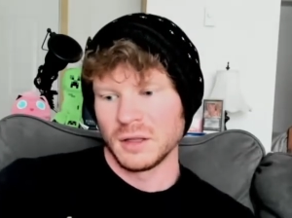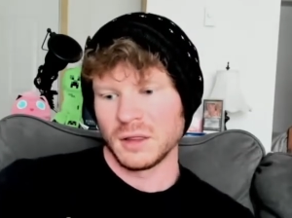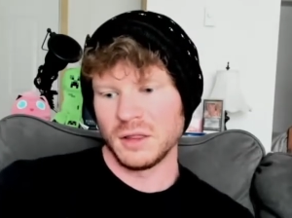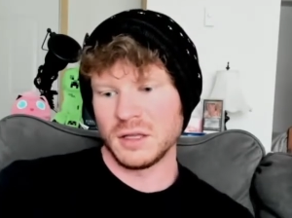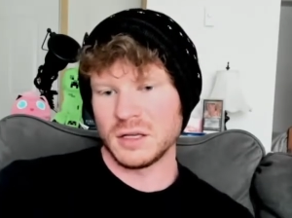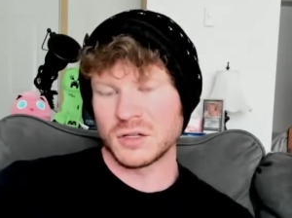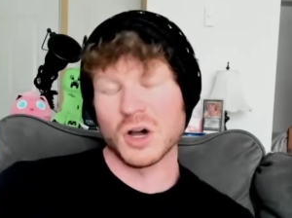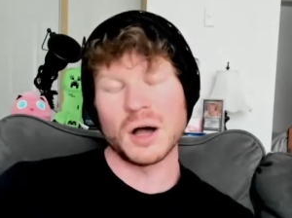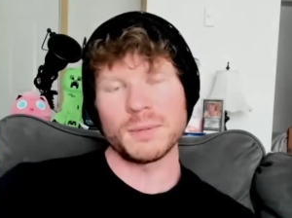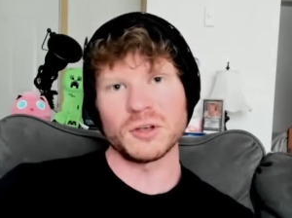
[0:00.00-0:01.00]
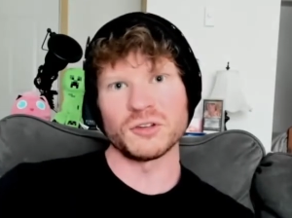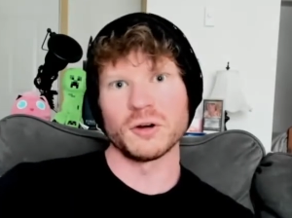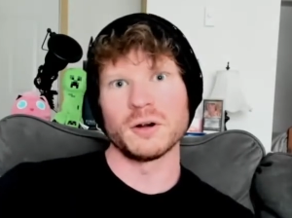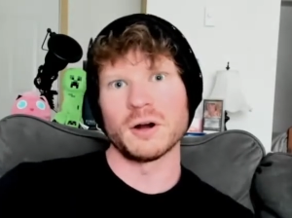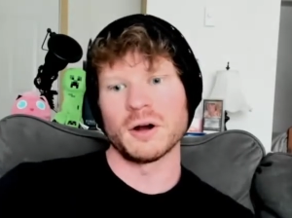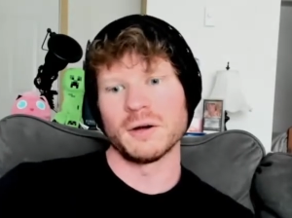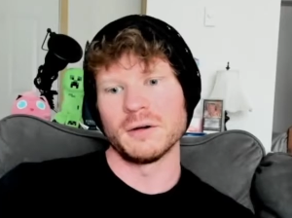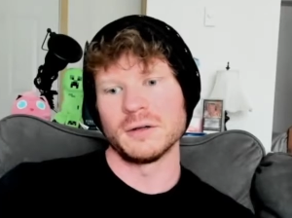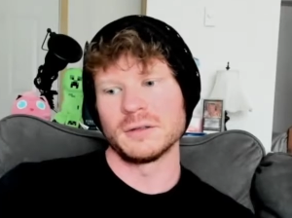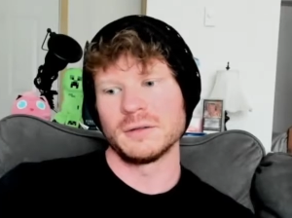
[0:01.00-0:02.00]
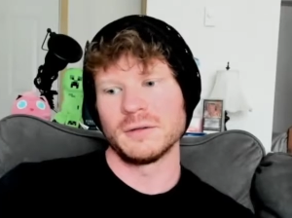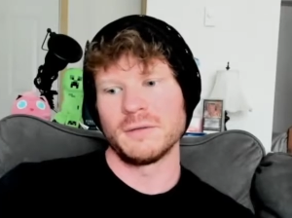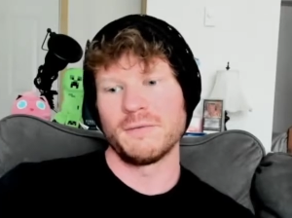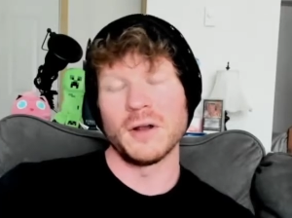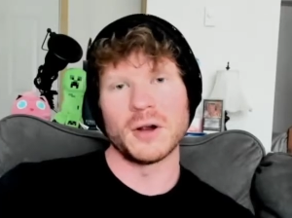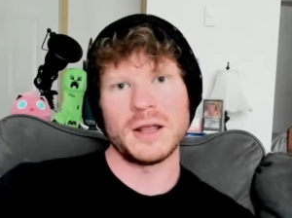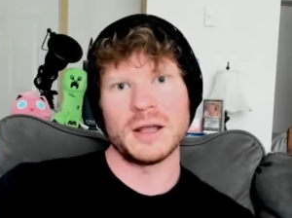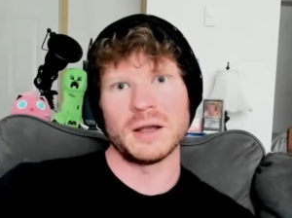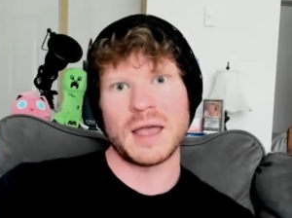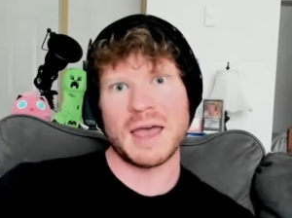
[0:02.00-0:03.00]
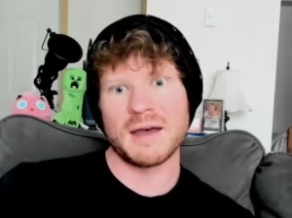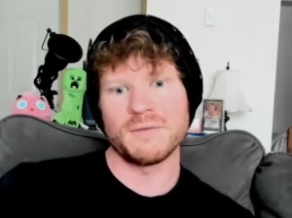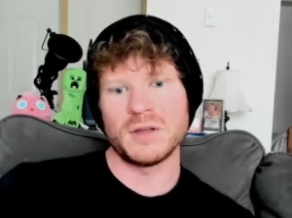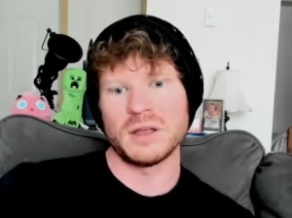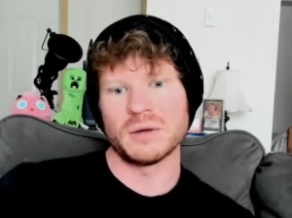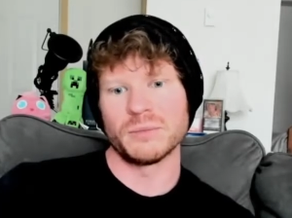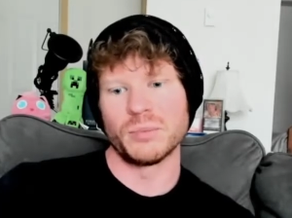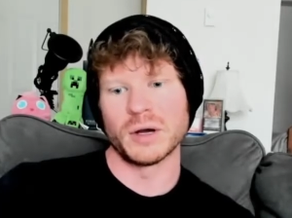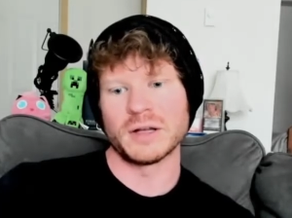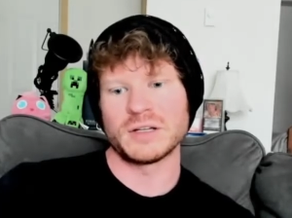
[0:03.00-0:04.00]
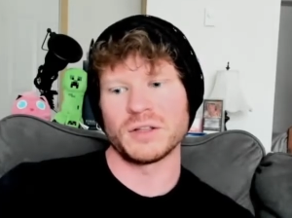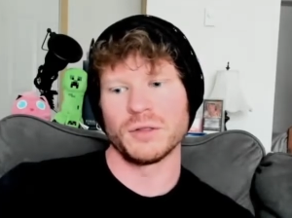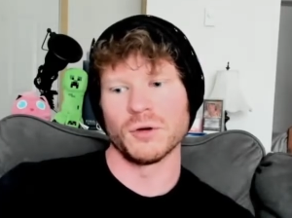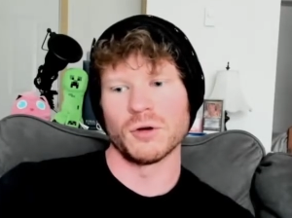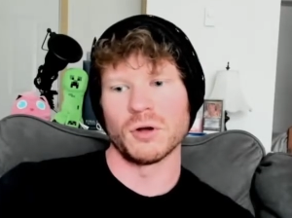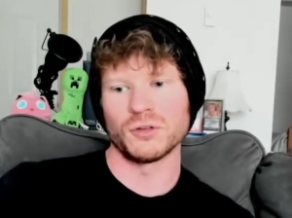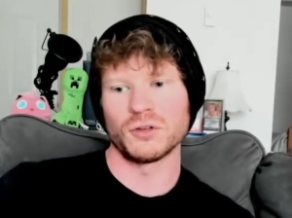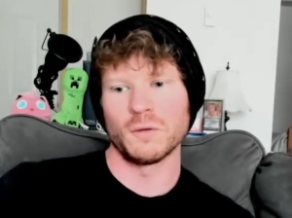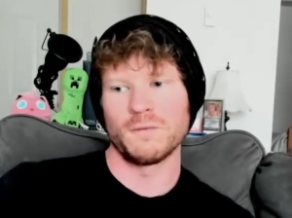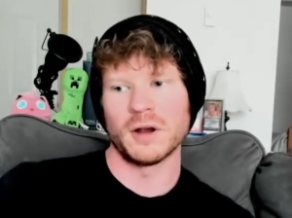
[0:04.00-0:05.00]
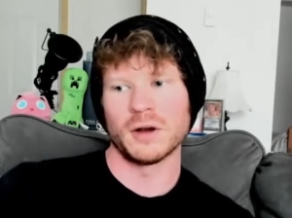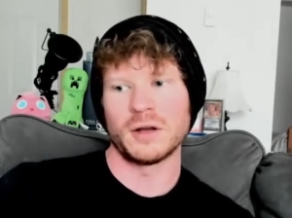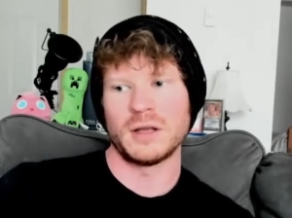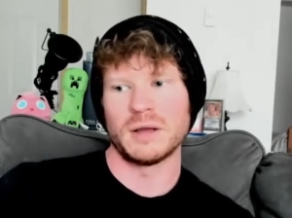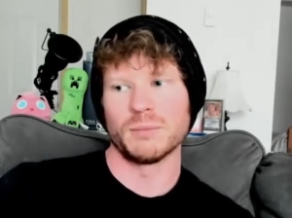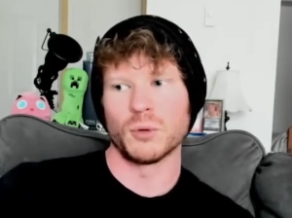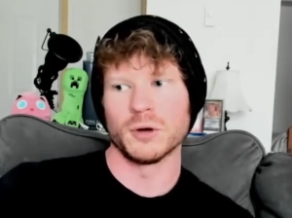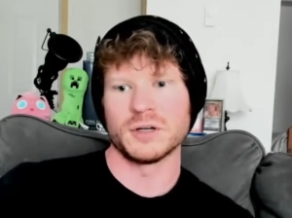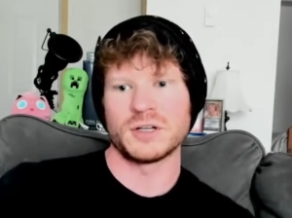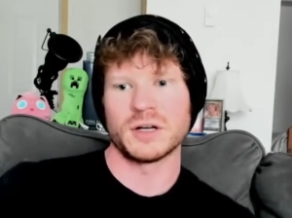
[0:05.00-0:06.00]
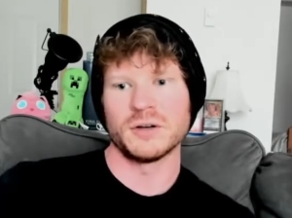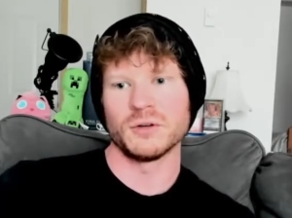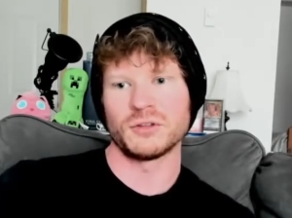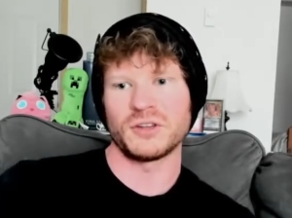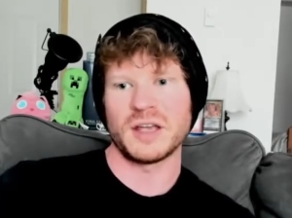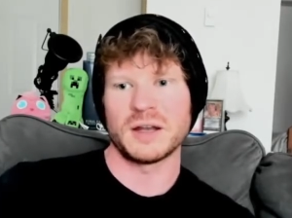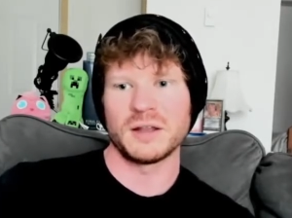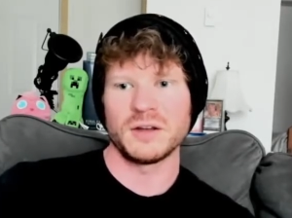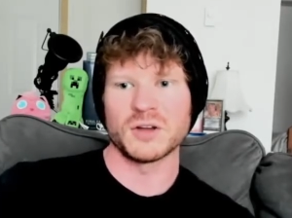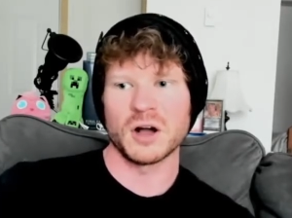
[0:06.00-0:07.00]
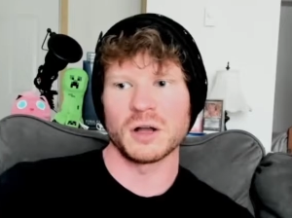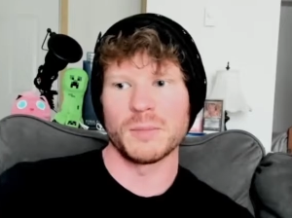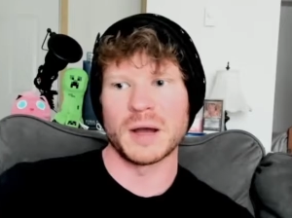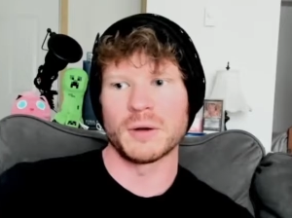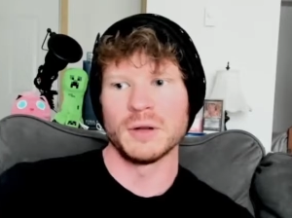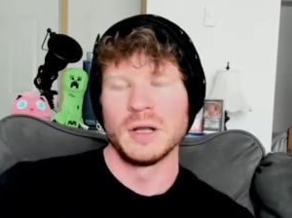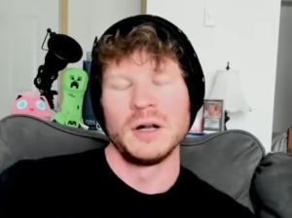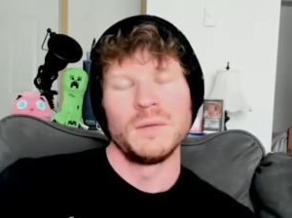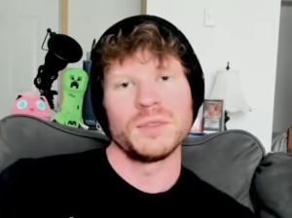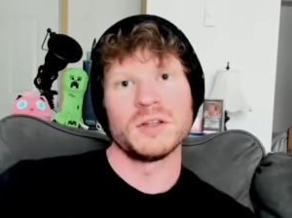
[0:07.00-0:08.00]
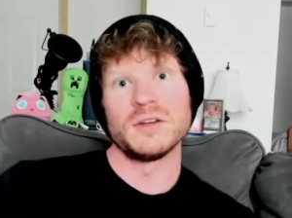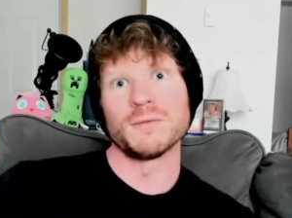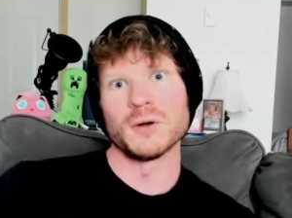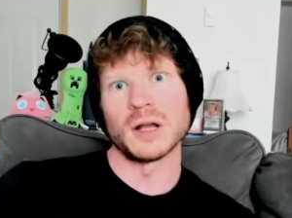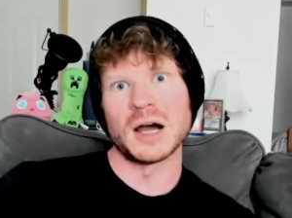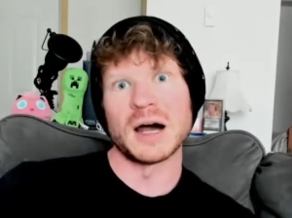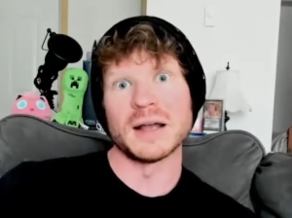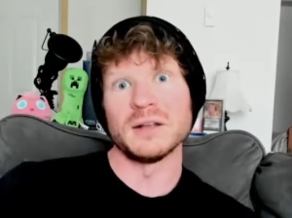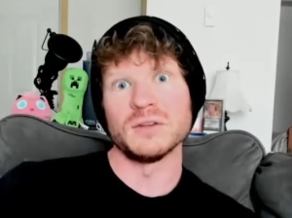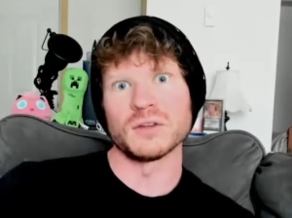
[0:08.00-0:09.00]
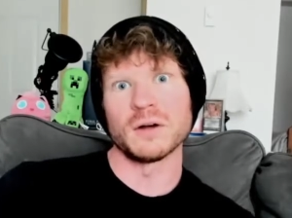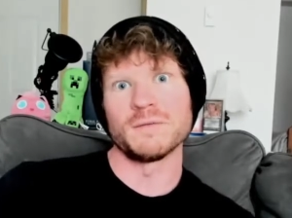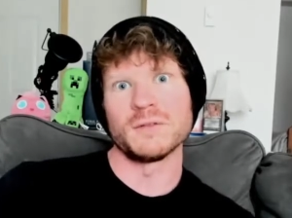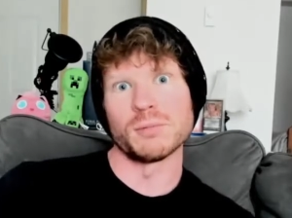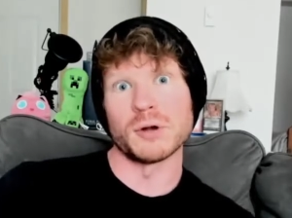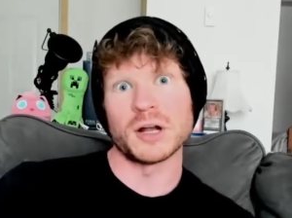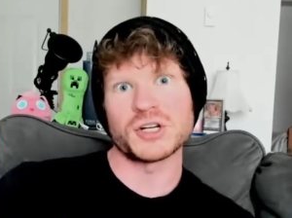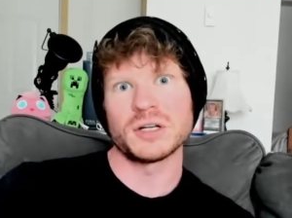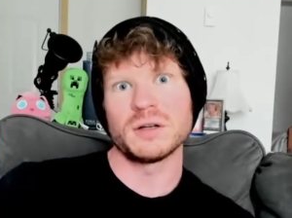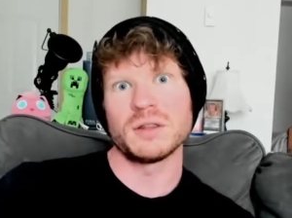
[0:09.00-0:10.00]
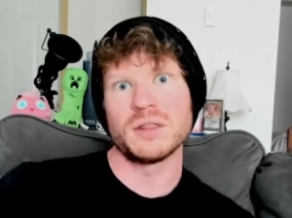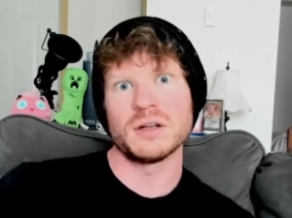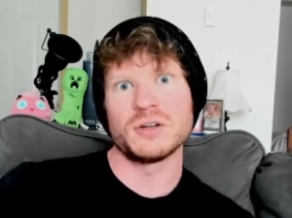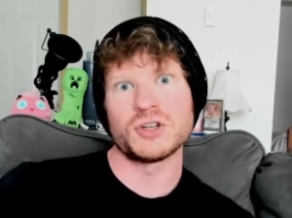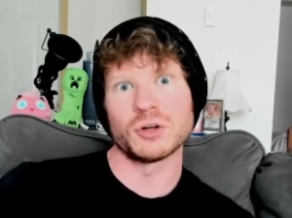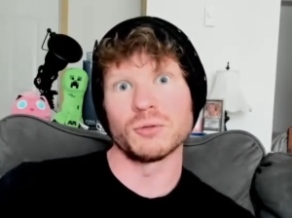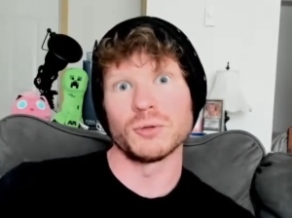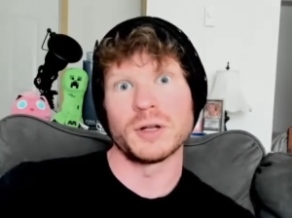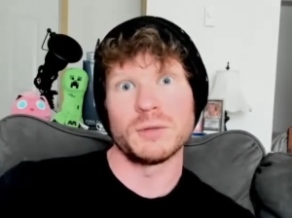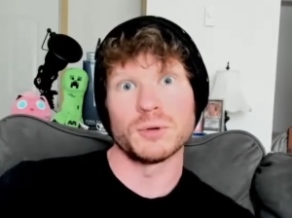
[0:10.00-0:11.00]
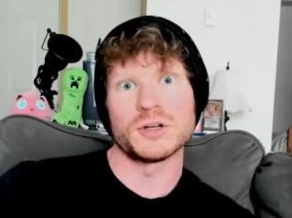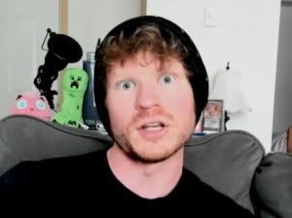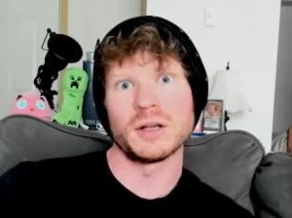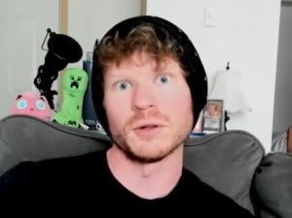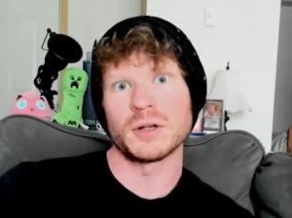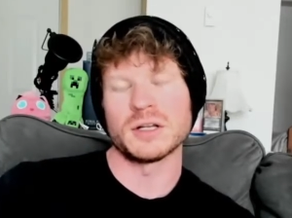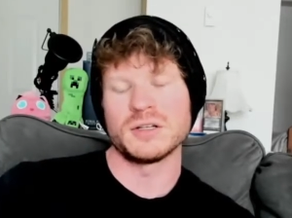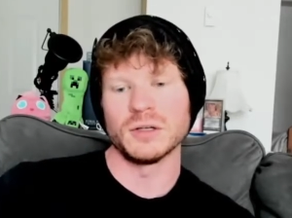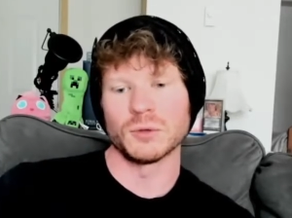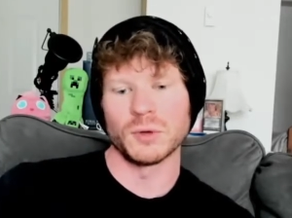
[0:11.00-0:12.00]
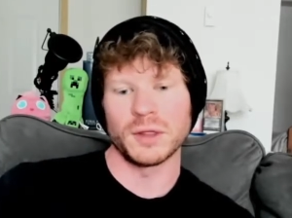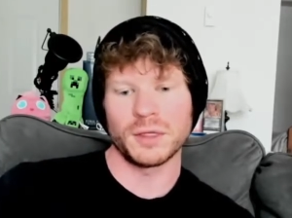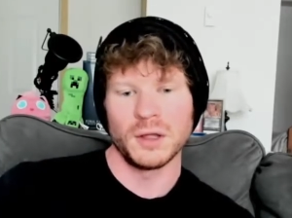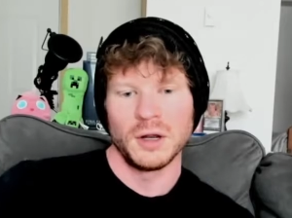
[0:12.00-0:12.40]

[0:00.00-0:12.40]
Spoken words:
The topics are very heavy, but they're also very important to understand. They talk about the different kinds of depression that children in particular can deal with,